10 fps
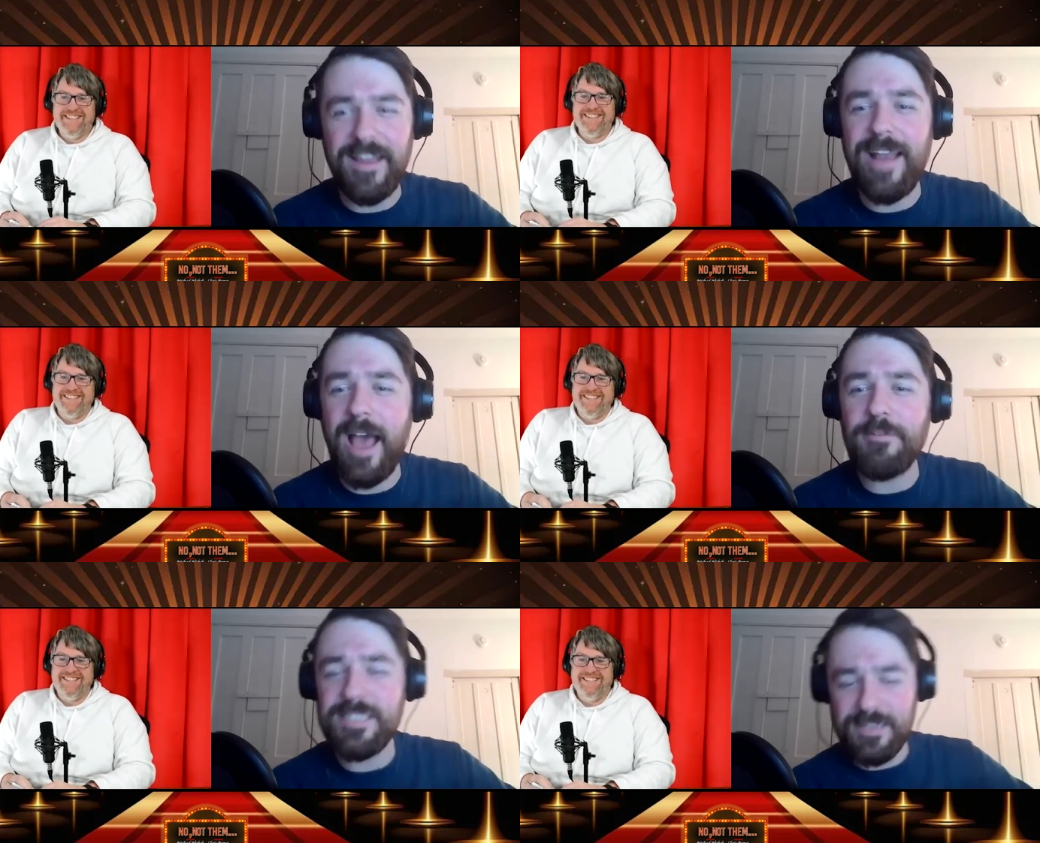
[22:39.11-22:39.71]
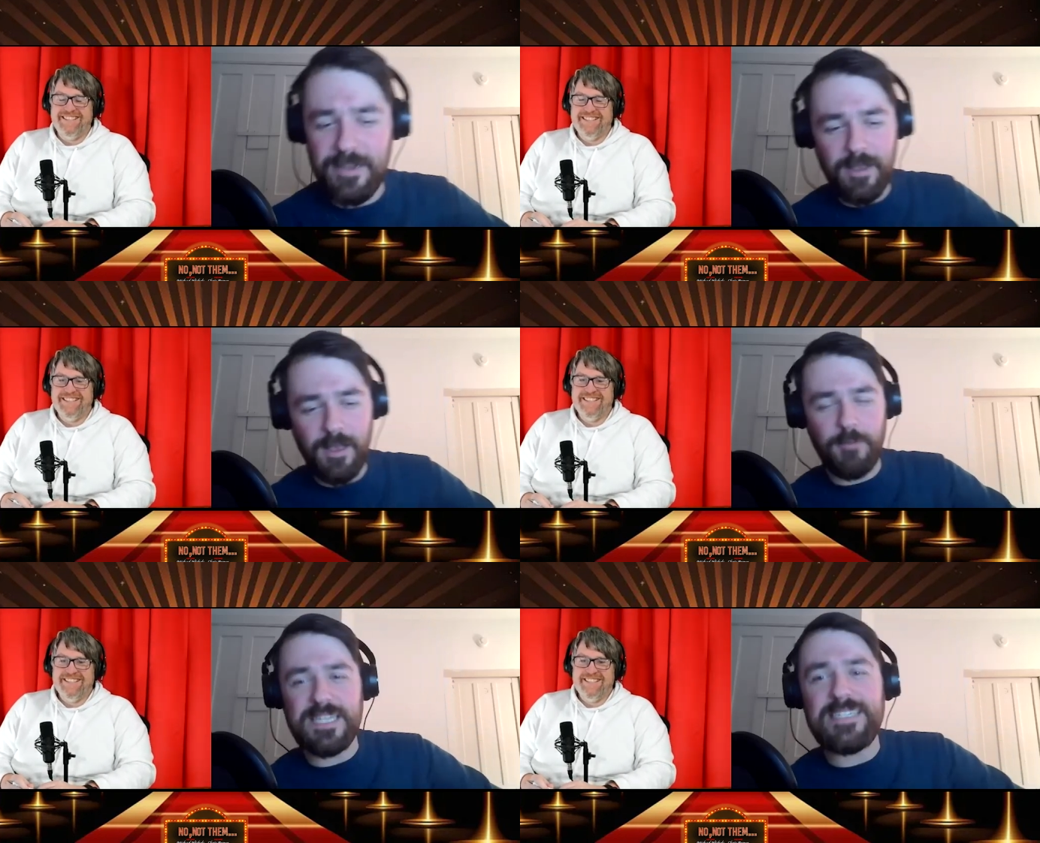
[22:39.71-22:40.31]
Speaker 1: And I was...
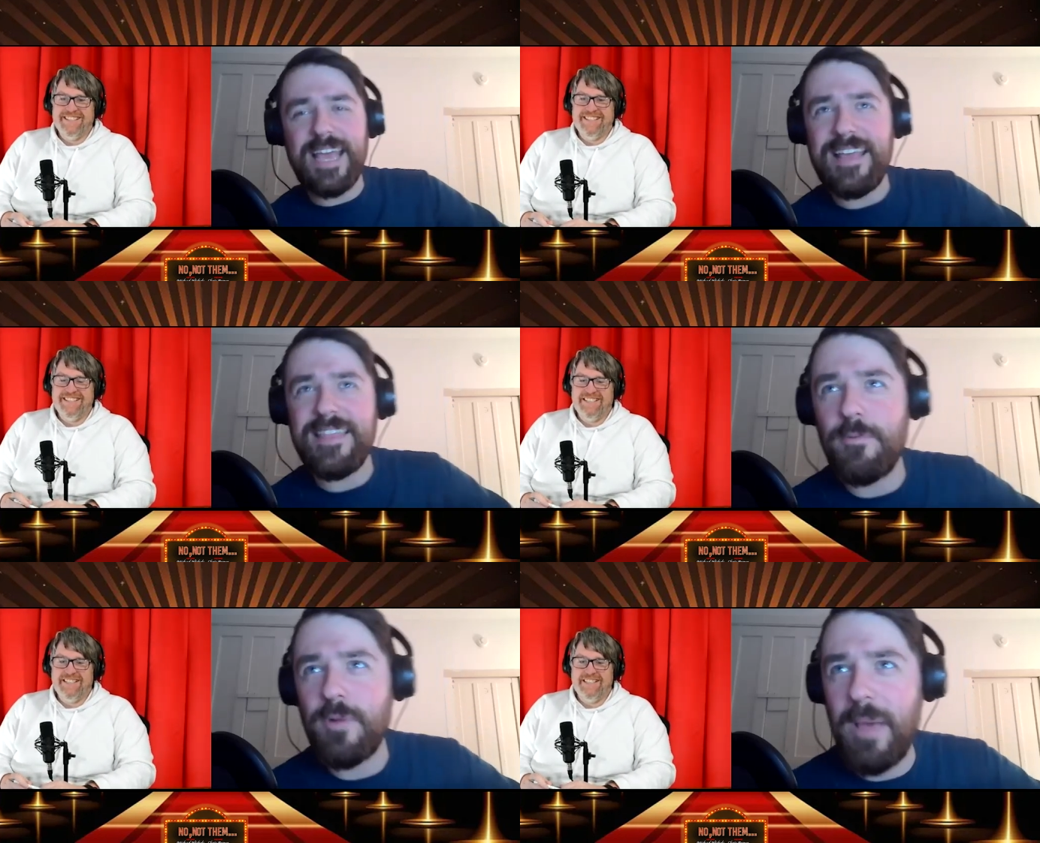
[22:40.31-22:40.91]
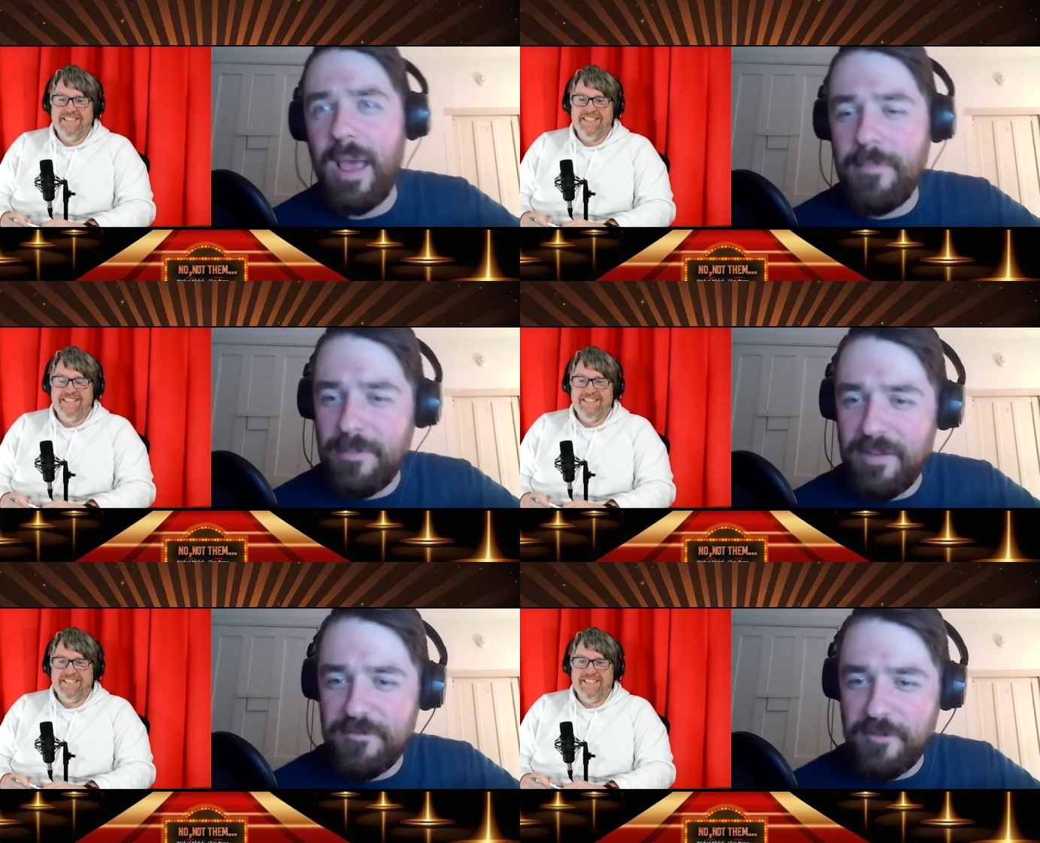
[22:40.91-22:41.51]
It was a day that one of my, I made
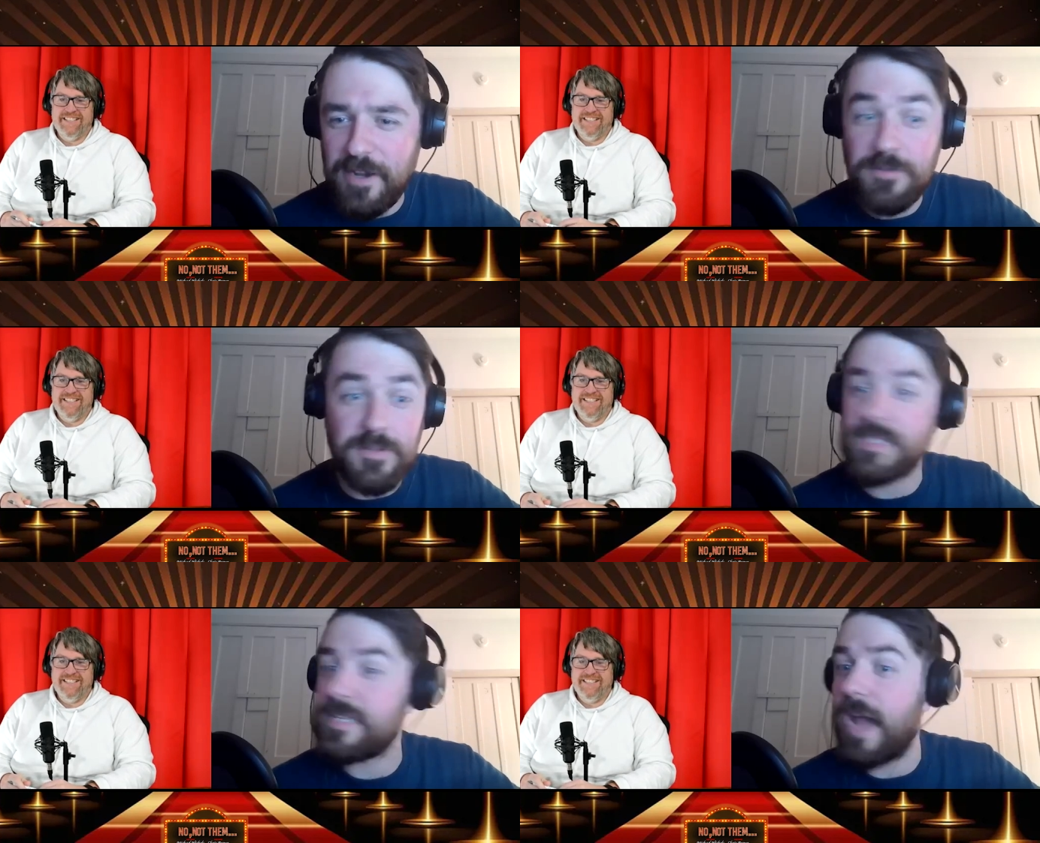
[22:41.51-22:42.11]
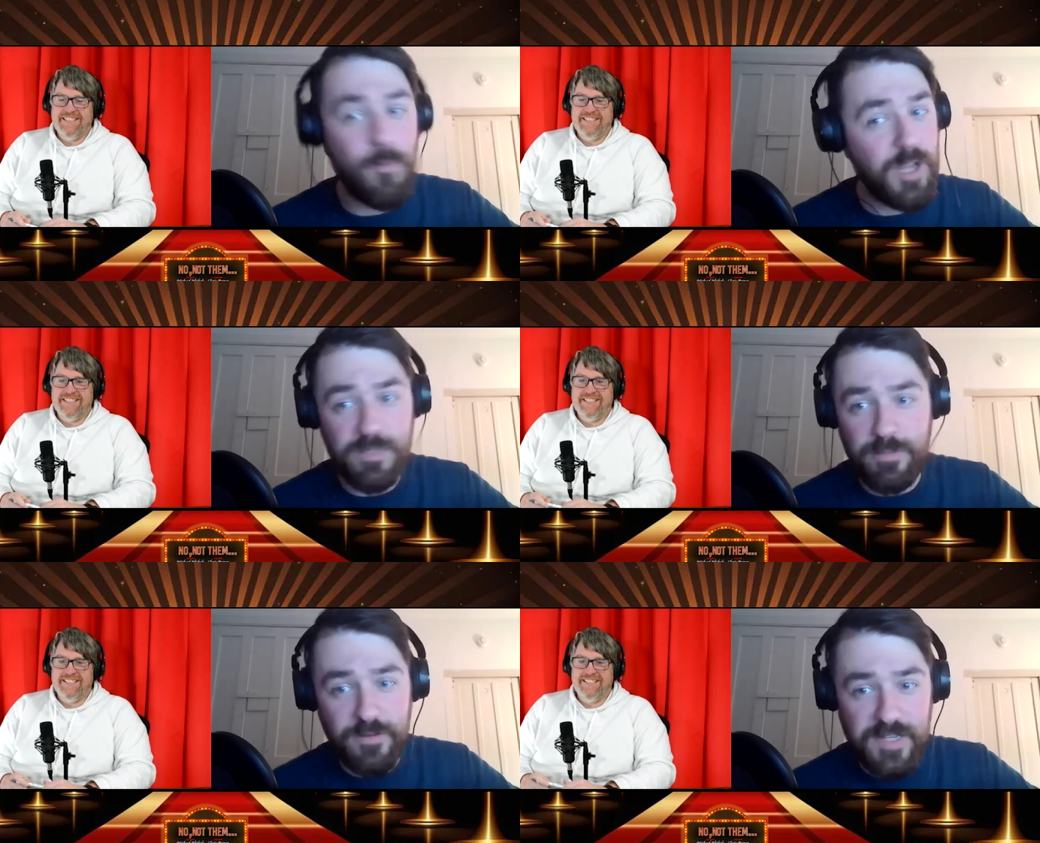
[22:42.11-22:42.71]
my friend who does not
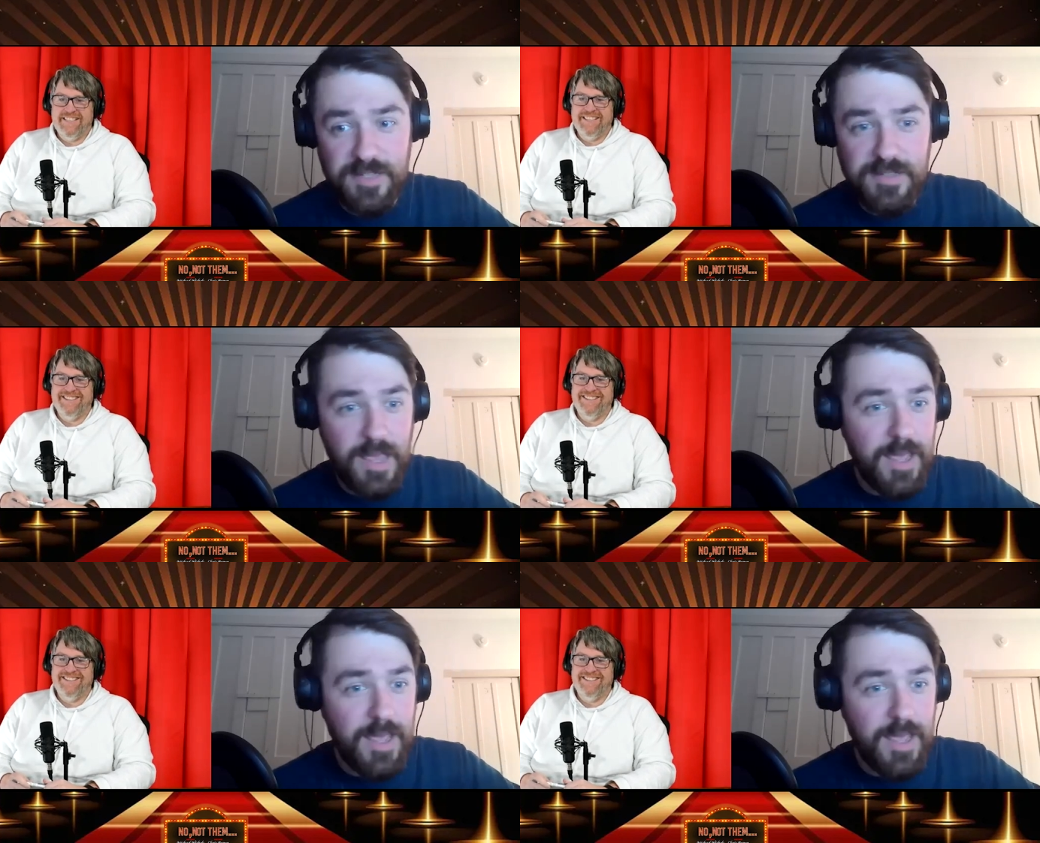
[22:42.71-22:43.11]
watch movies